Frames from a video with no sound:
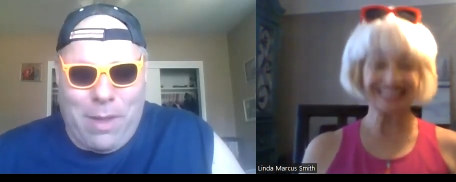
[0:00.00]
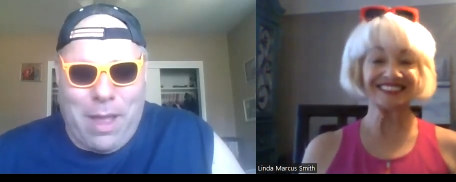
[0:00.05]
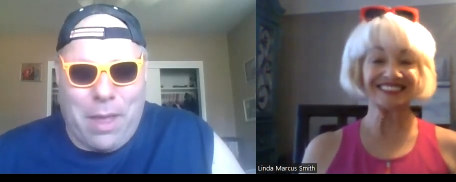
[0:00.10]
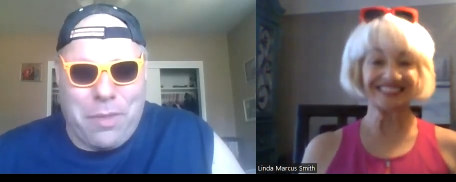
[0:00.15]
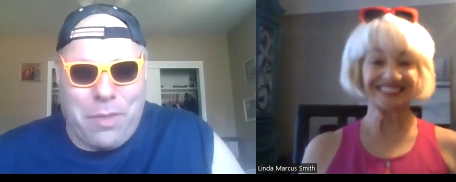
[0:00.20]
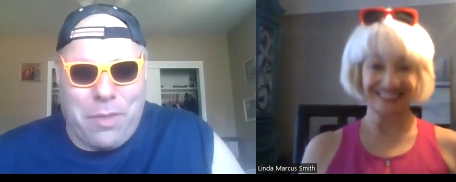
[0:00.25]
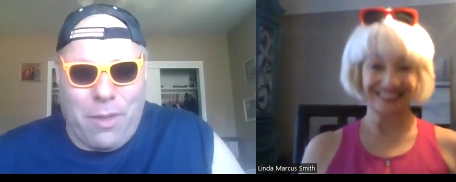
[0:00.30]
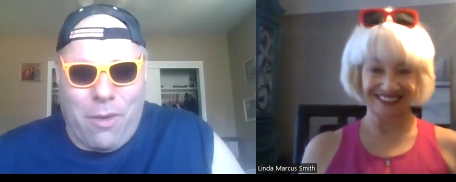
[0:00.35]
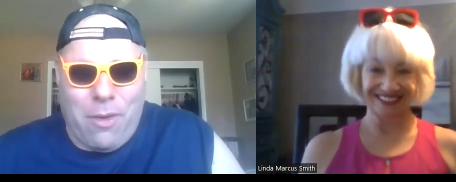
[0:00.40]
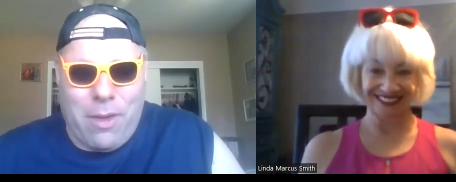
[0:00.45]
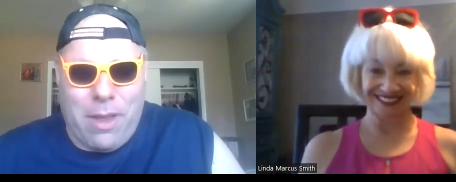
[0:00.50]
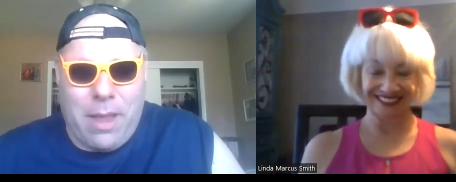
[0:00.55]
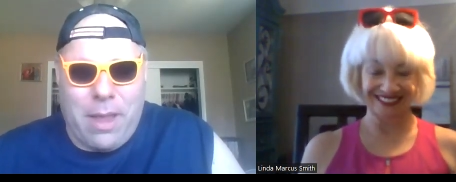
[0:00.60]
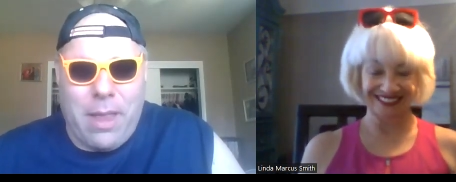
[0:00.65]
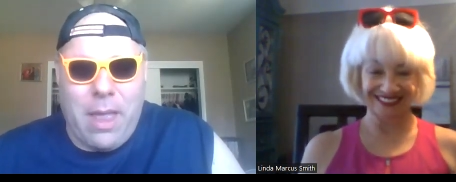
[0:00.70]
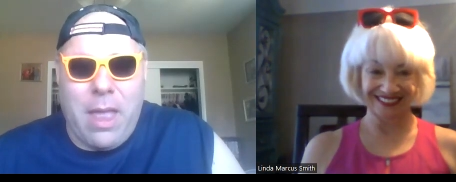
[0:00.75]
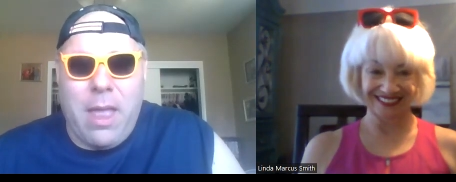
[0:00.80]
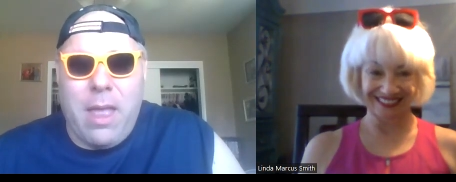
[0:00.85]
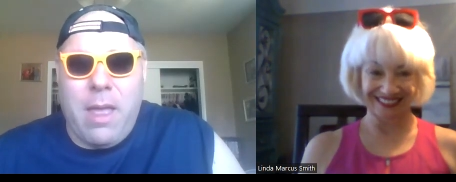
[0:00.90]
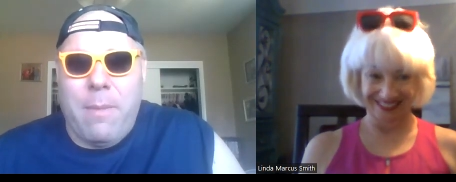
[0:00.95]
Speaker 1: when I started
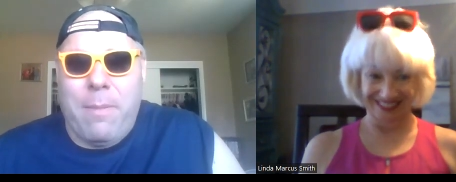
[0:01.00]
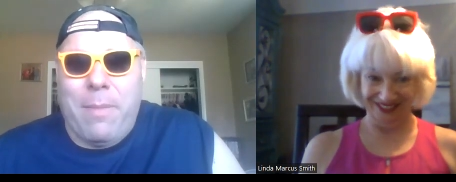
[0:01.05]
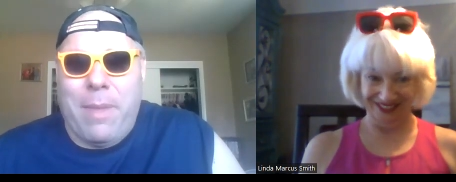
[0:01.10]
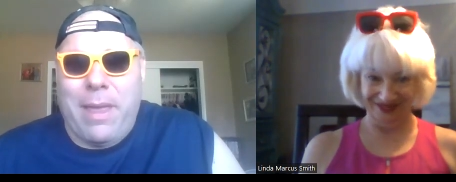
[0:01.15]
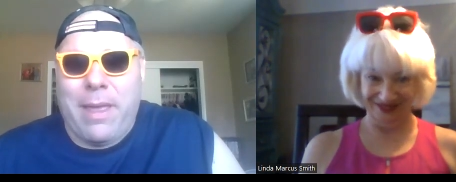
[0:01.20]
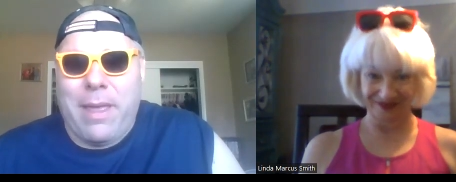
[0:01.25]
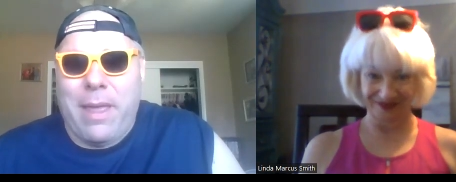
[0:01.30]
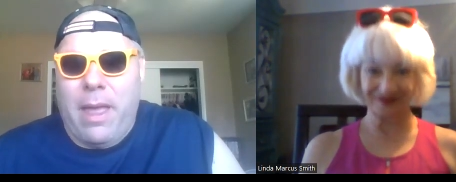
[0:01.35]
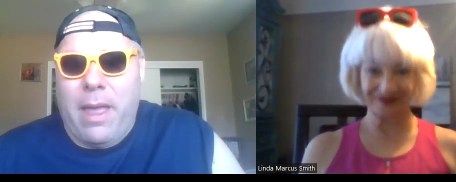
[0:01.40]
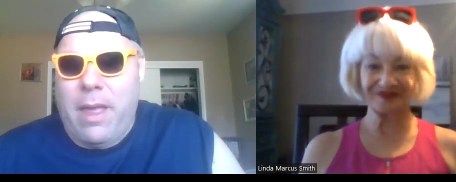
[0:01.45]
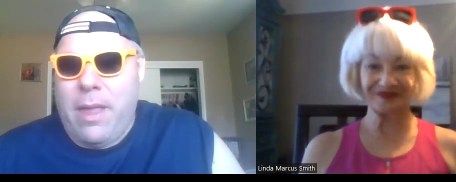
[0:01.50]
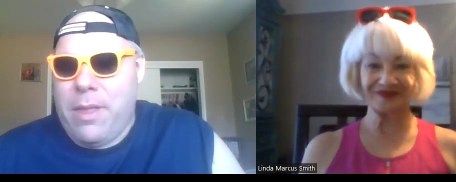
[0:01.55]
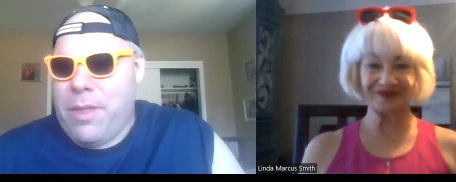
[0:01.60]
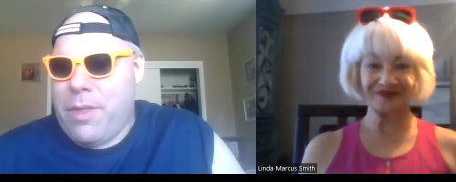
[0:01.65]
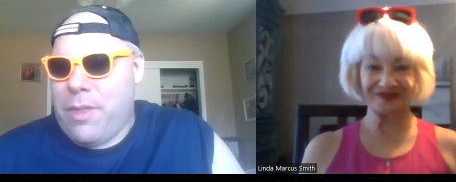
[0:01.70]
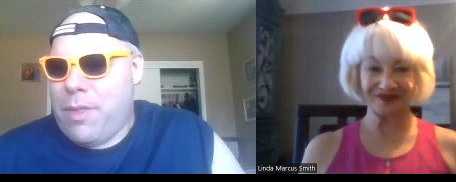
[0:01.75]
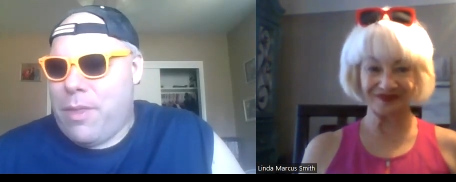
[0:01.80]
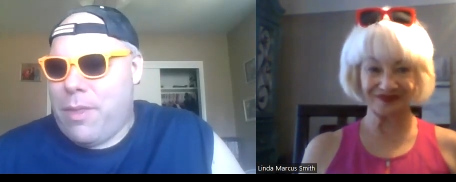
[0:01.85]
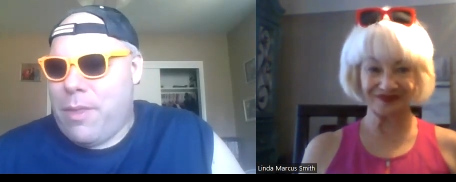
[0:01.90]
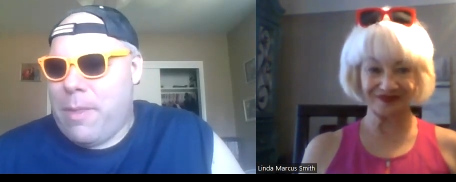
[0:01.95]

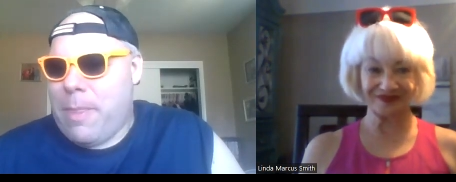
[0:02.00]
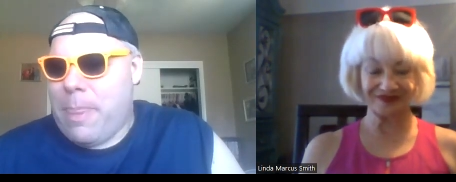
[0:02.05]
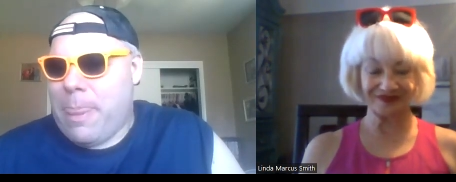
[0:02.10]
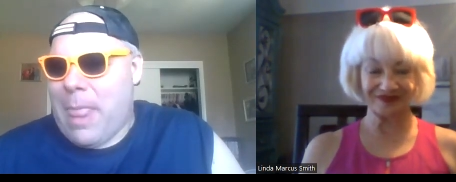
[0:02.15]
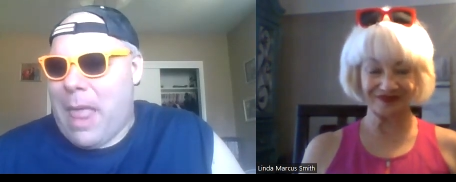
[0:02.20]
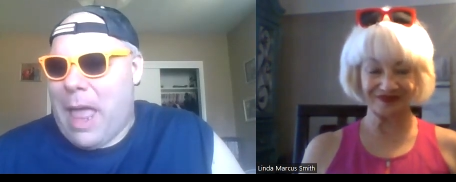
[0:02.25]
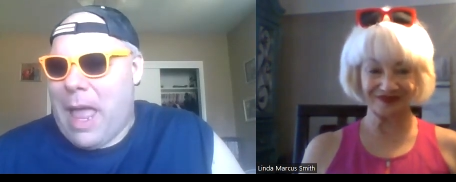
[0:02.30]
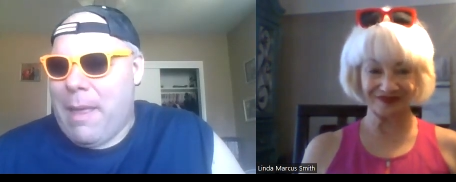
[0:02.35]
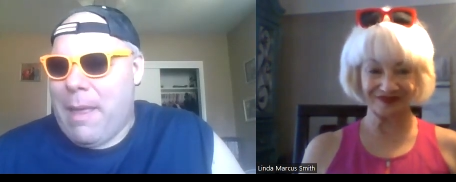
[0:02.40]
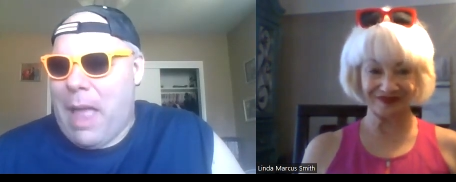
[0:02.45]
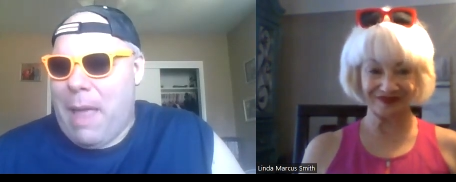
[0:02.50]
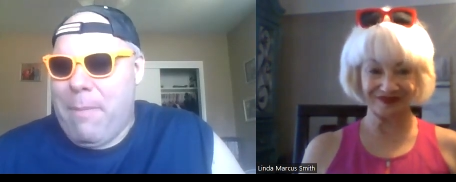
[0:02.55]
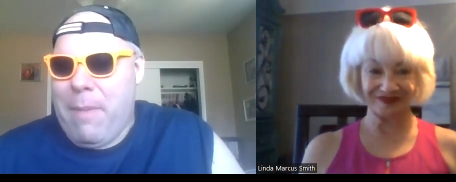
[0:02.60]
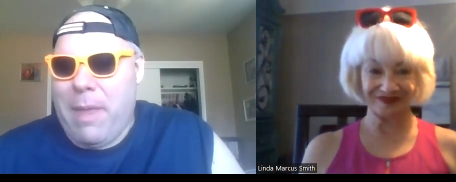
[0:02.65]
because I, I,